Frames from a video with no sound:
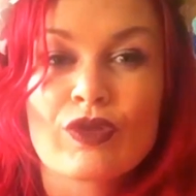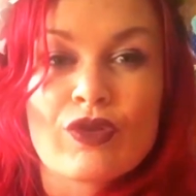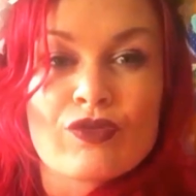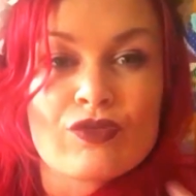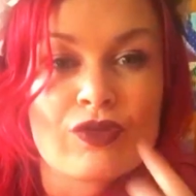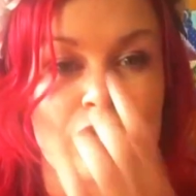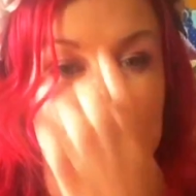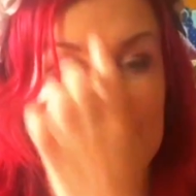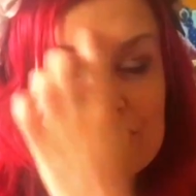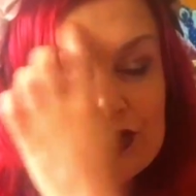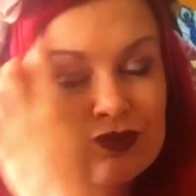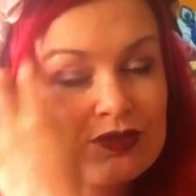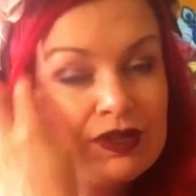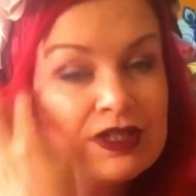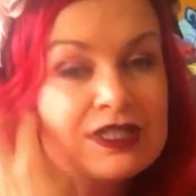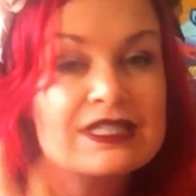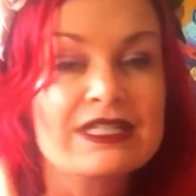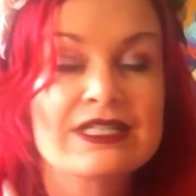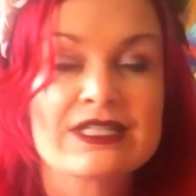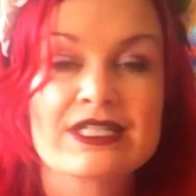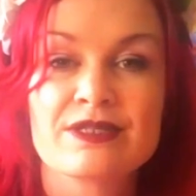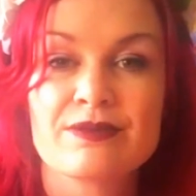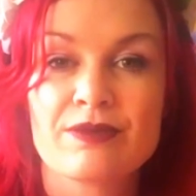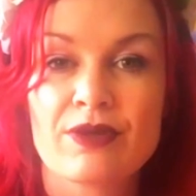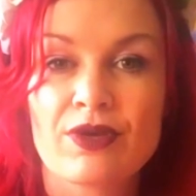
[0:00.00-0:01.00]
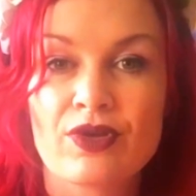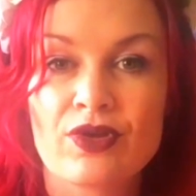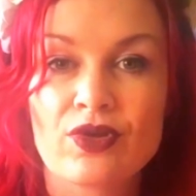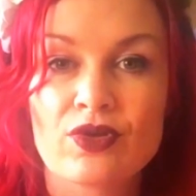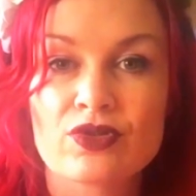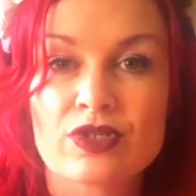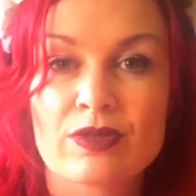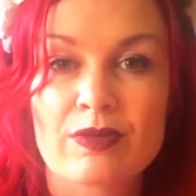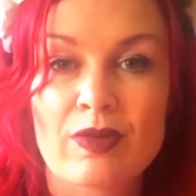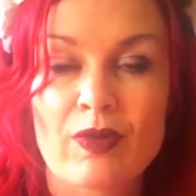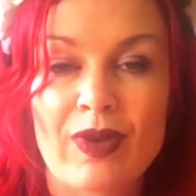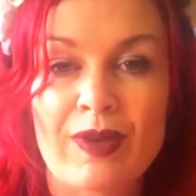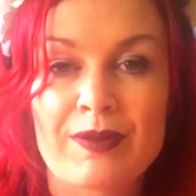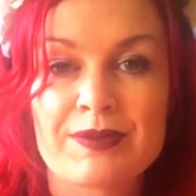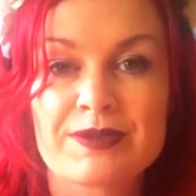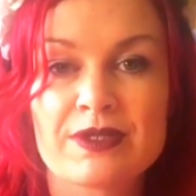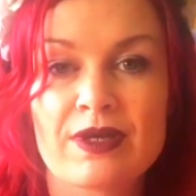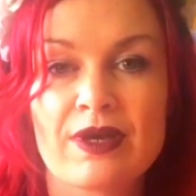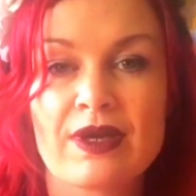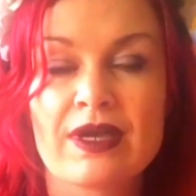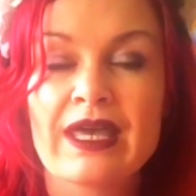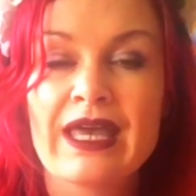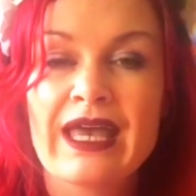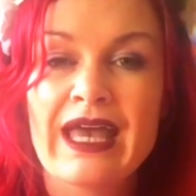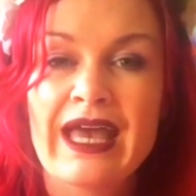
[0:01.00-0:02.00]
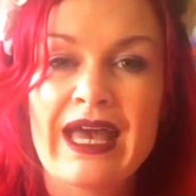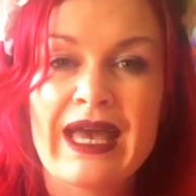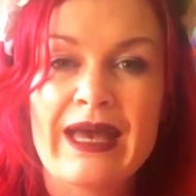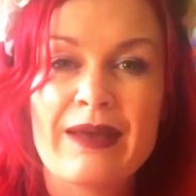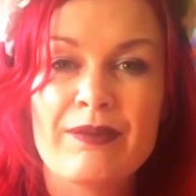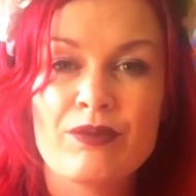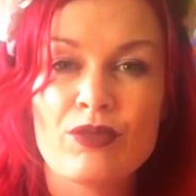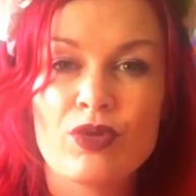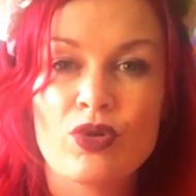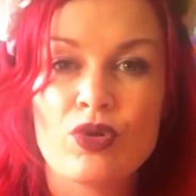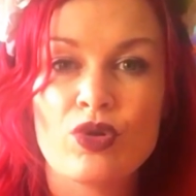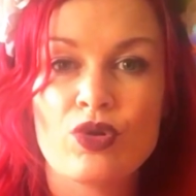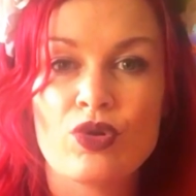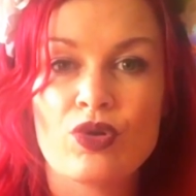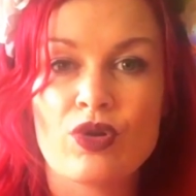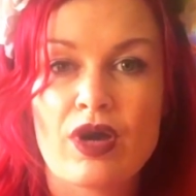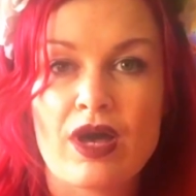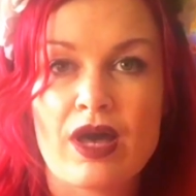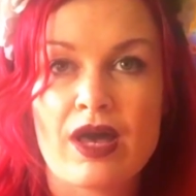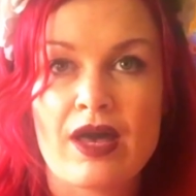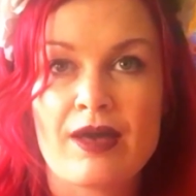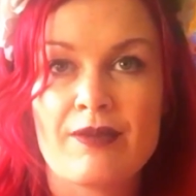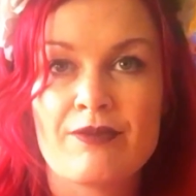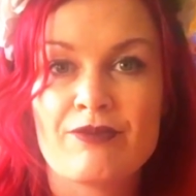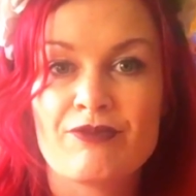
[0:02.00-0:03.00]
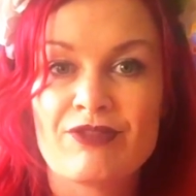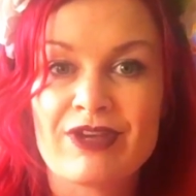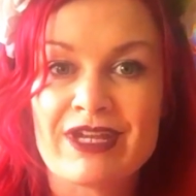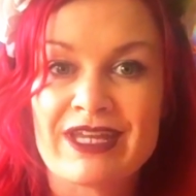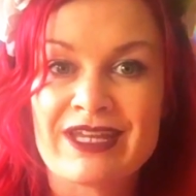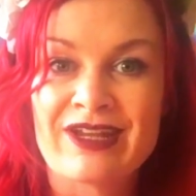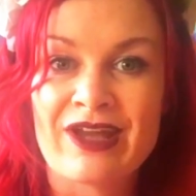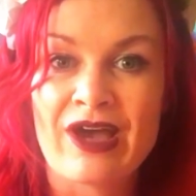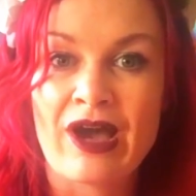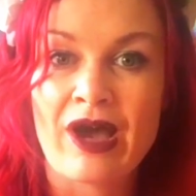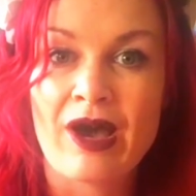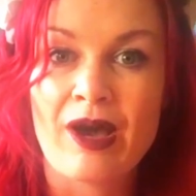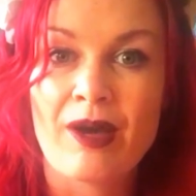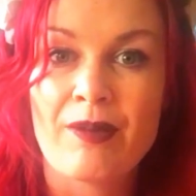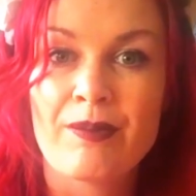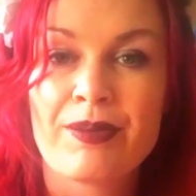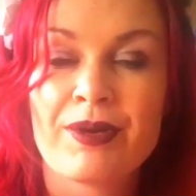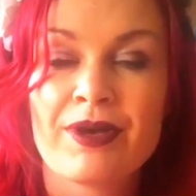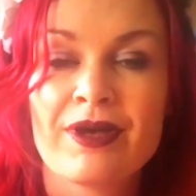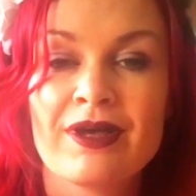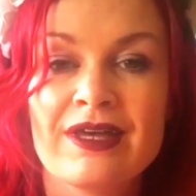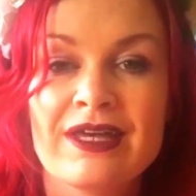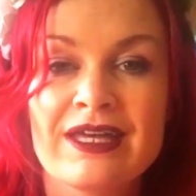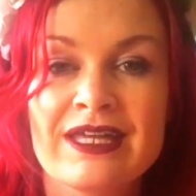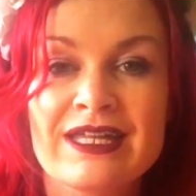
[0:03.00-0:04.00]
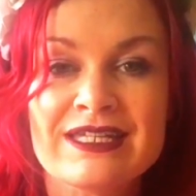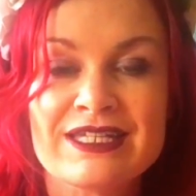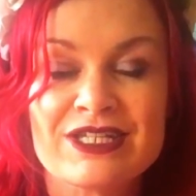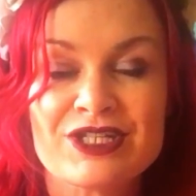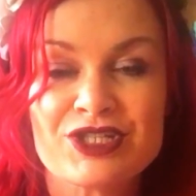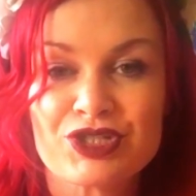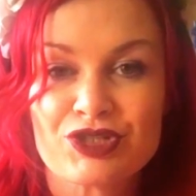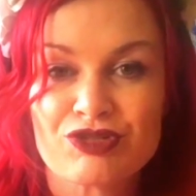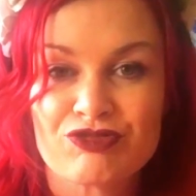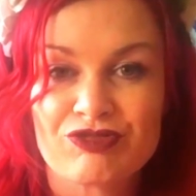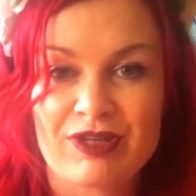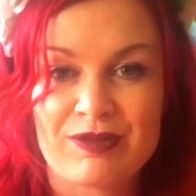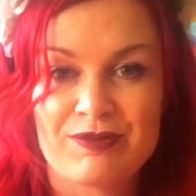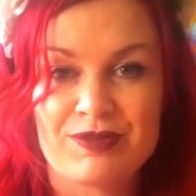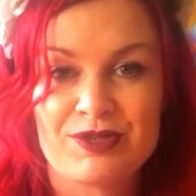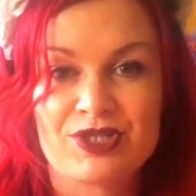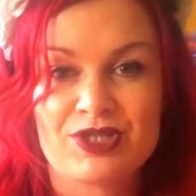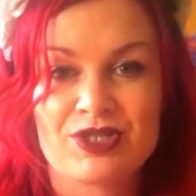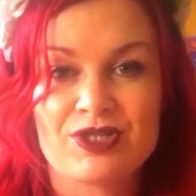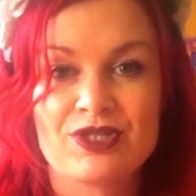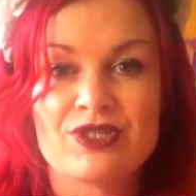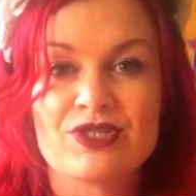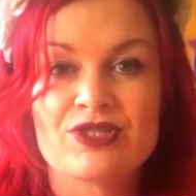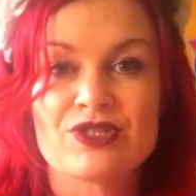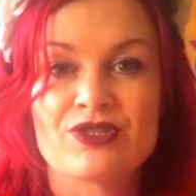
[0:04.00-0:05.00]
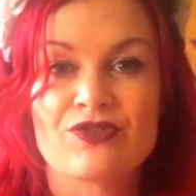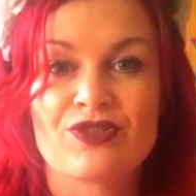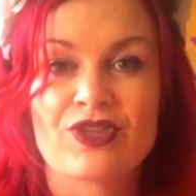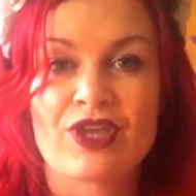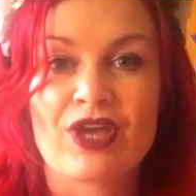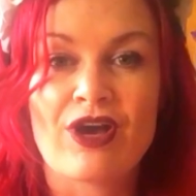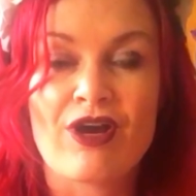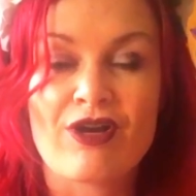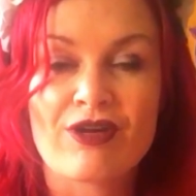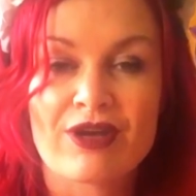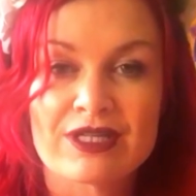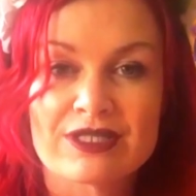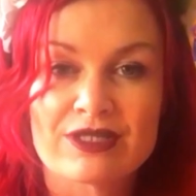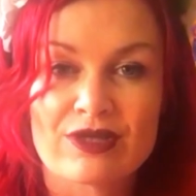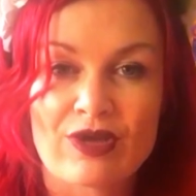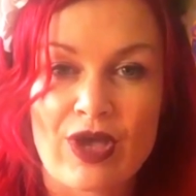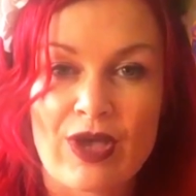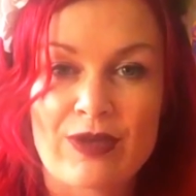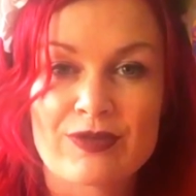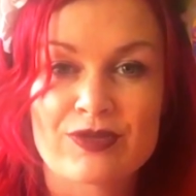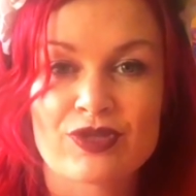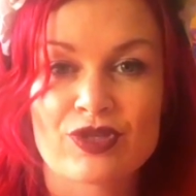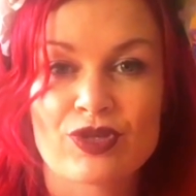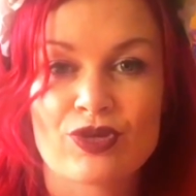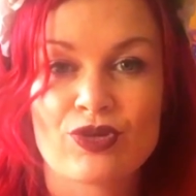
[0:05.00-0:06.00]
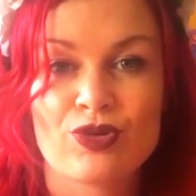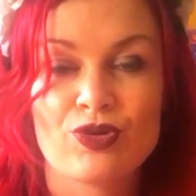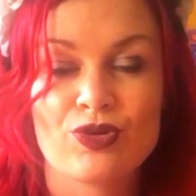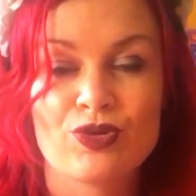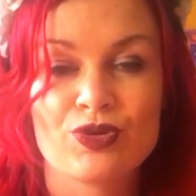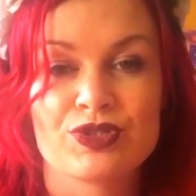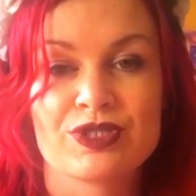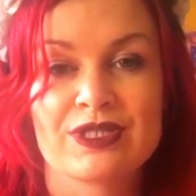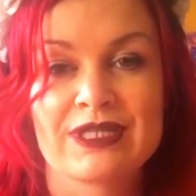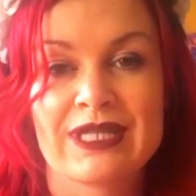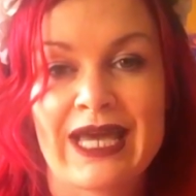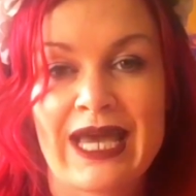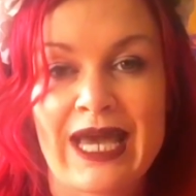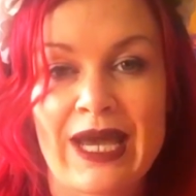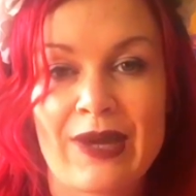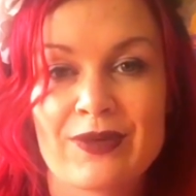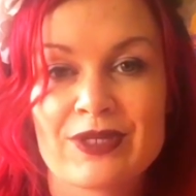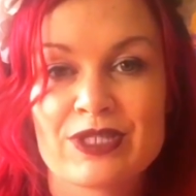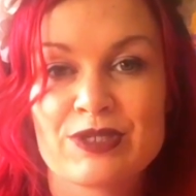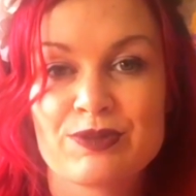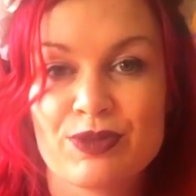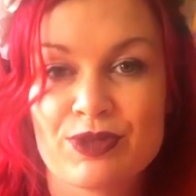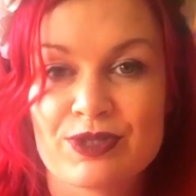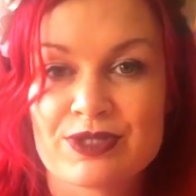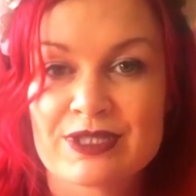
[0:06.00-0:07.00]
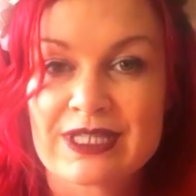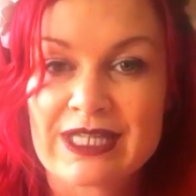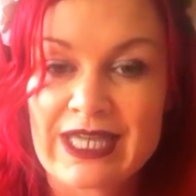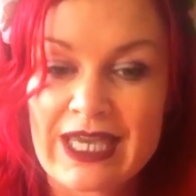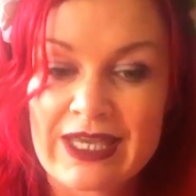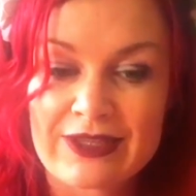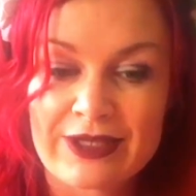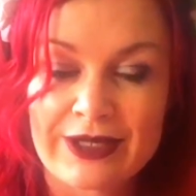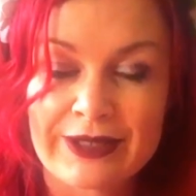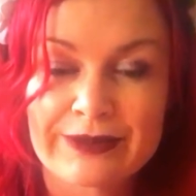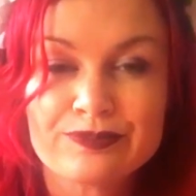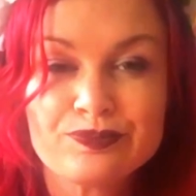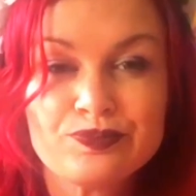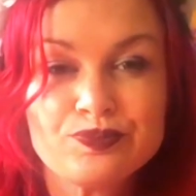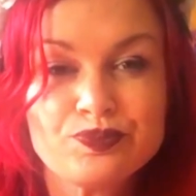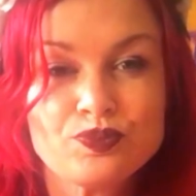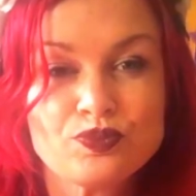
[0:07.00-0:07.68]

I've got lots of written testimonials on my website and more um, written up descriptions of the archetypes of the course and how it's put together.